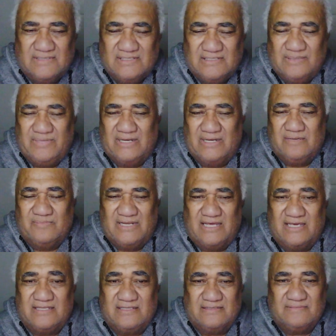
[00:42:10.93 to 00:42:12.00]
Bottom
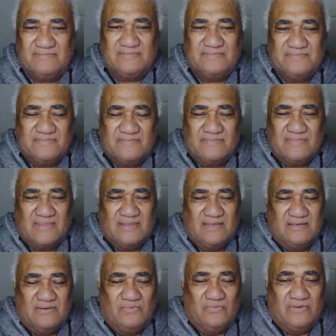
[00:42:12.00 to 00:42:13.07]
line,
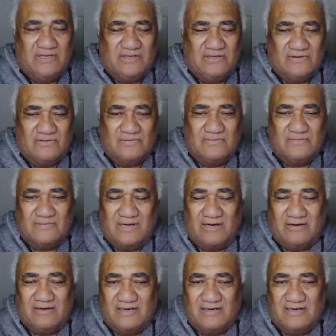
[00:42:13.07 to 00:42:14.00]
when you are